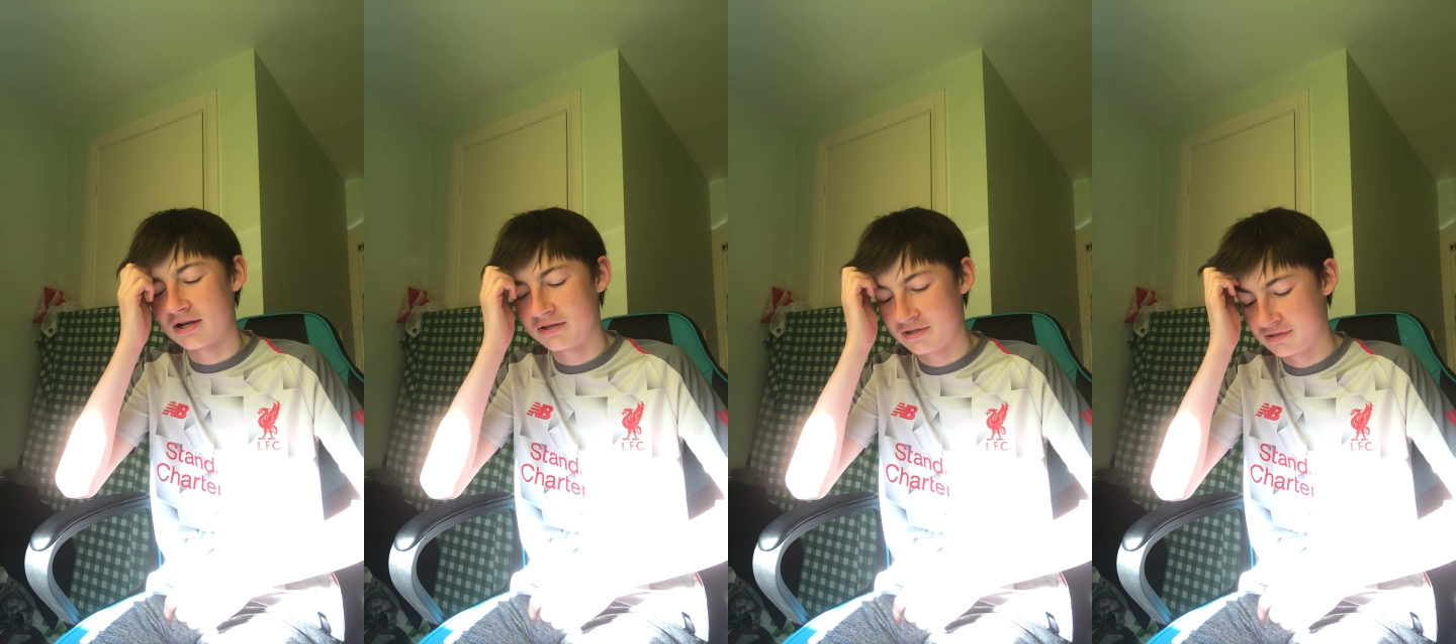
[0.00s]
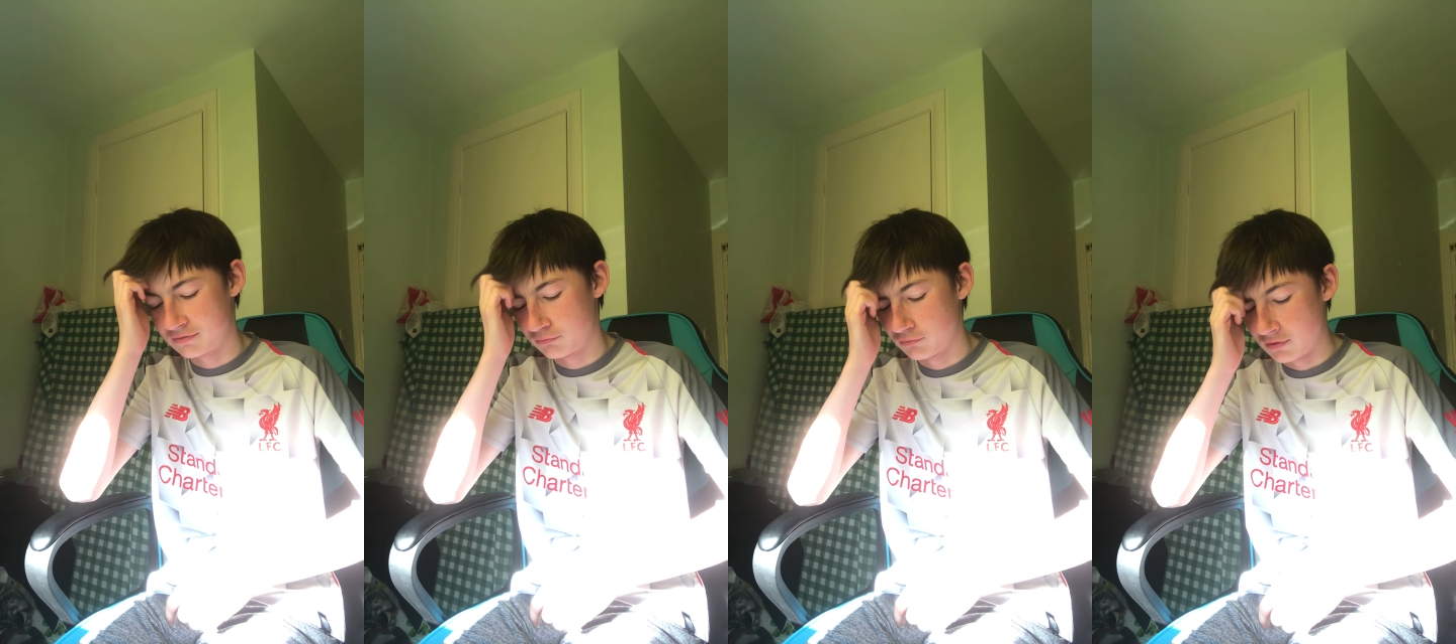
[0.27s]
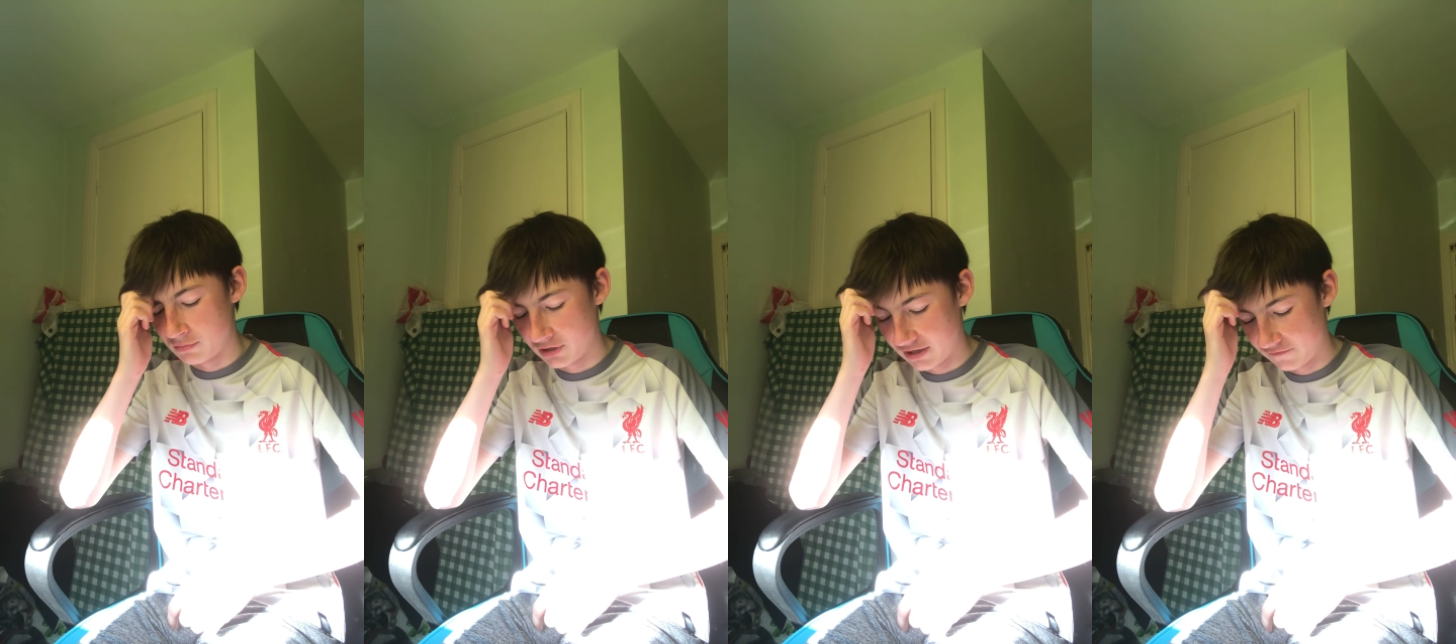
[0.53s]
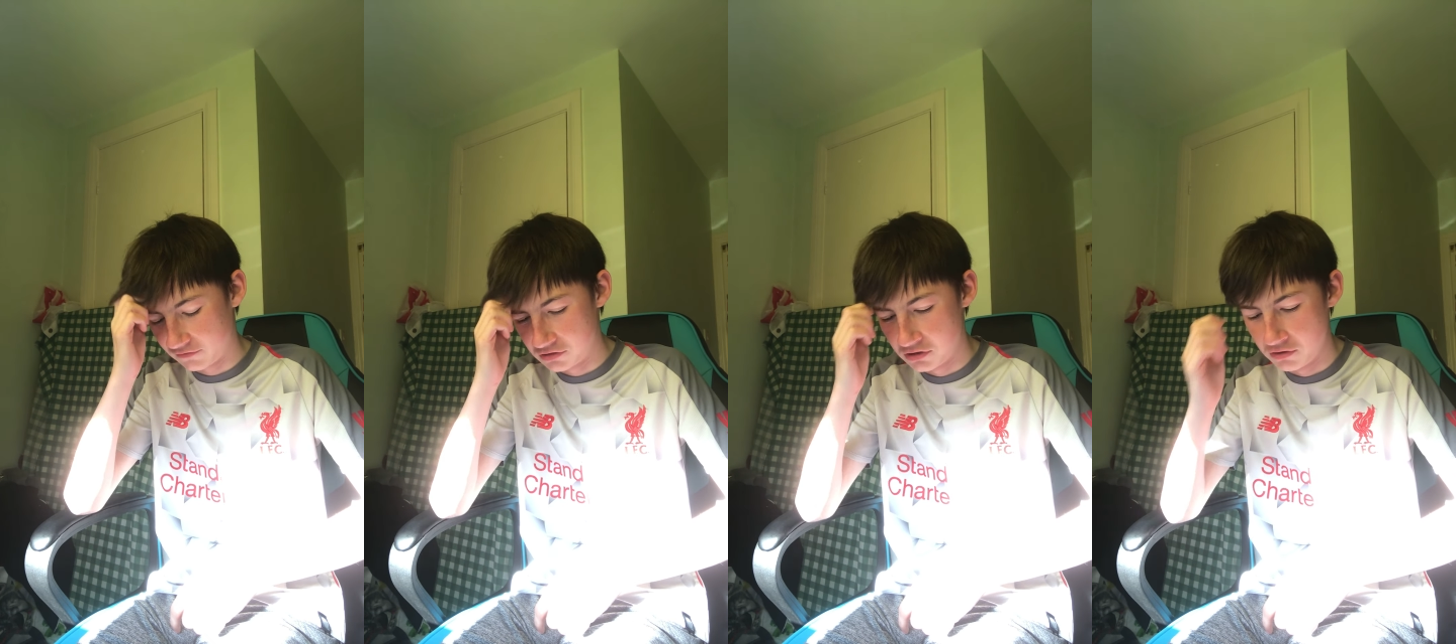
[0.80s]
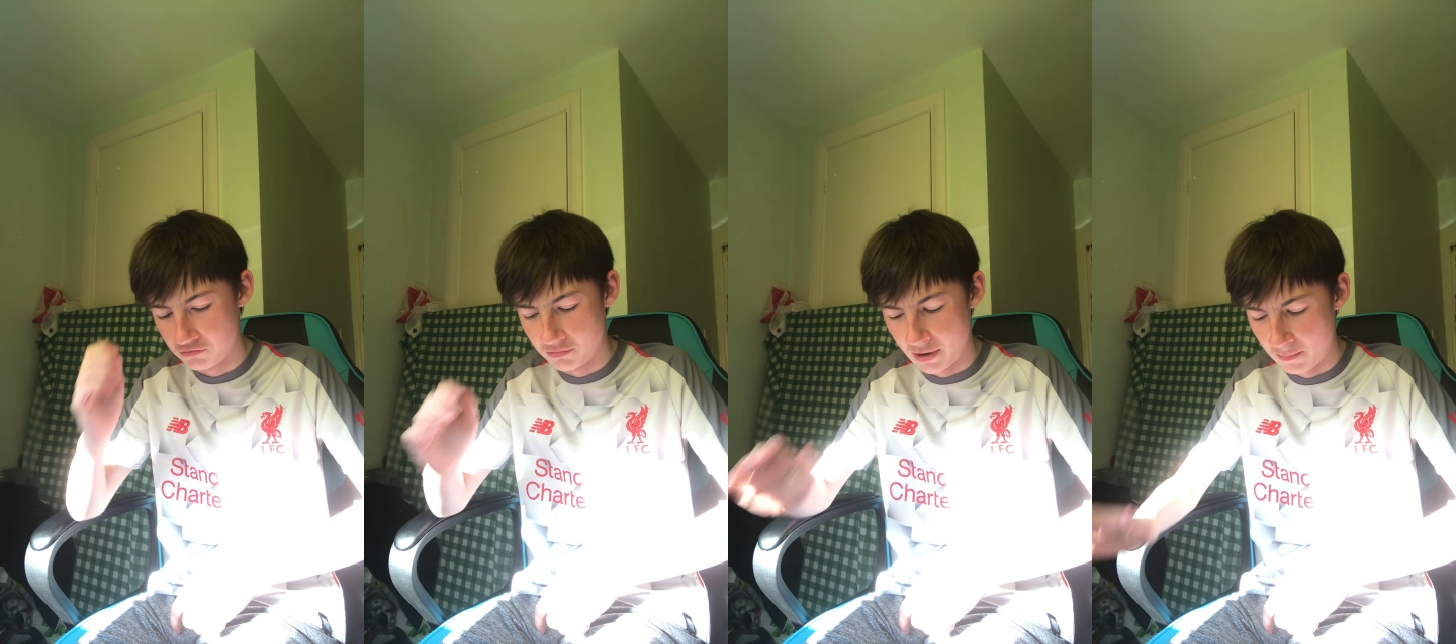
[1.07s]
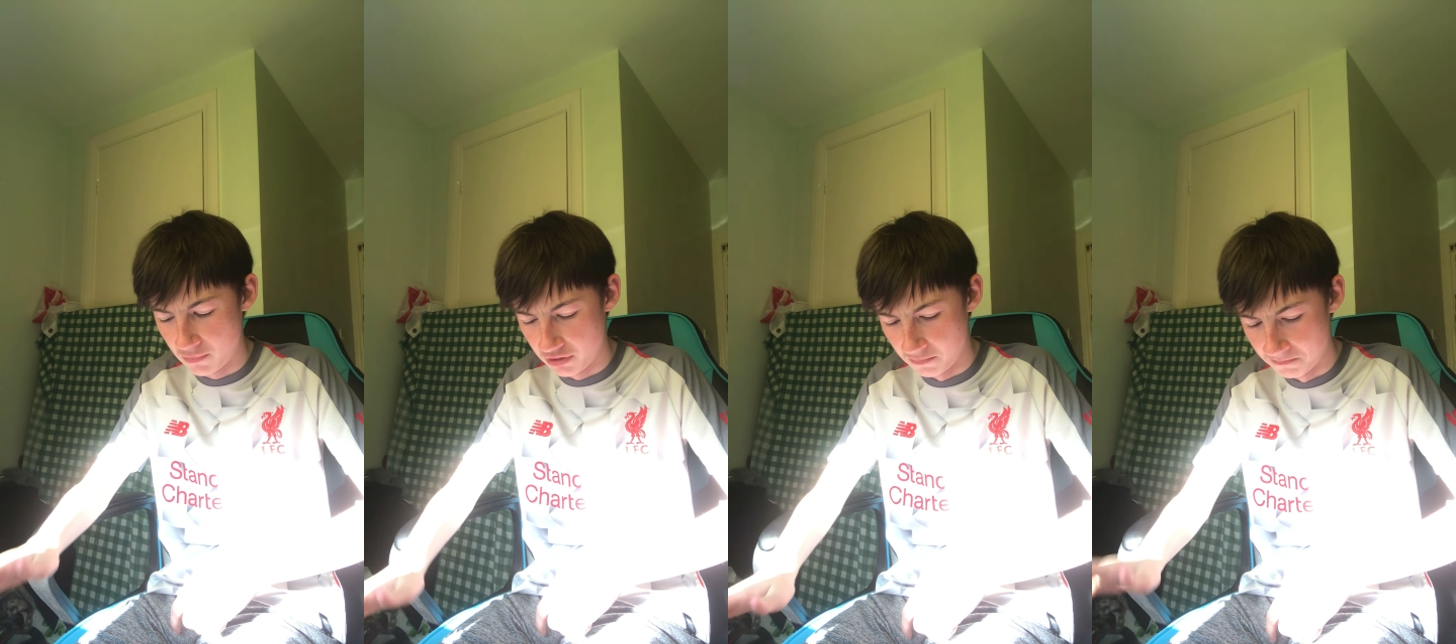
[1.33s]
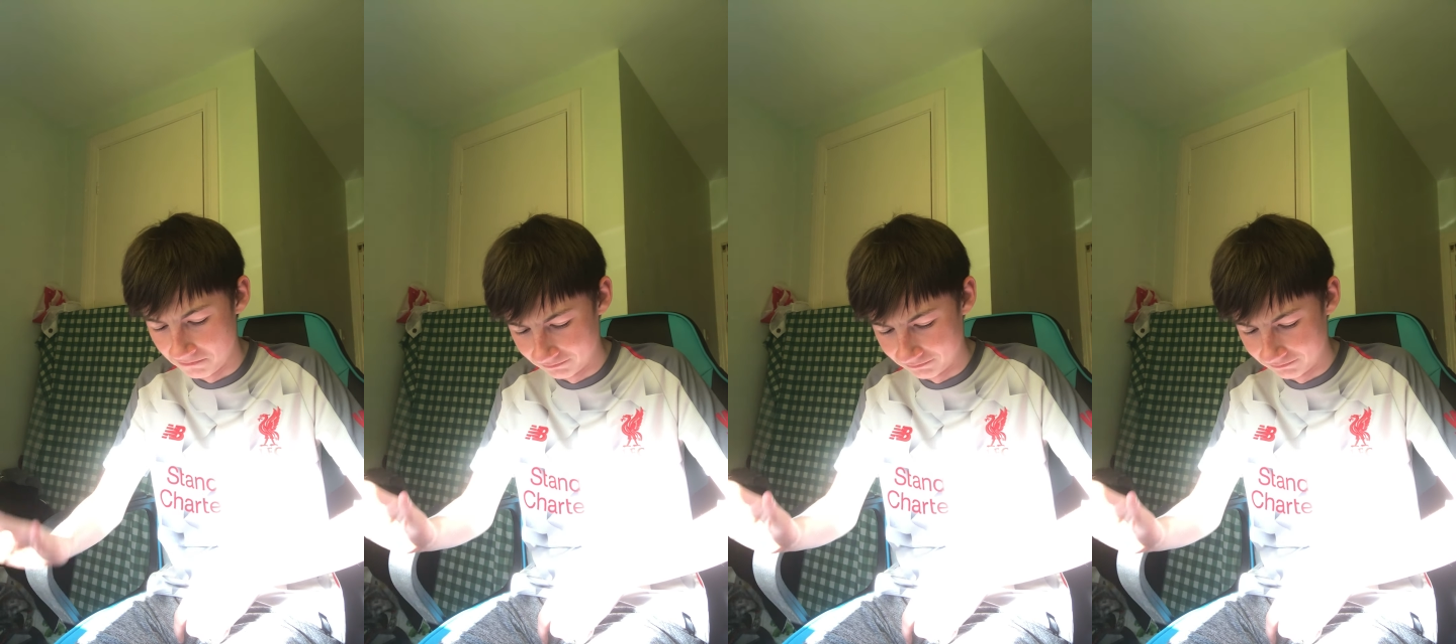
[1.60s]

so I'm going to have to remember them.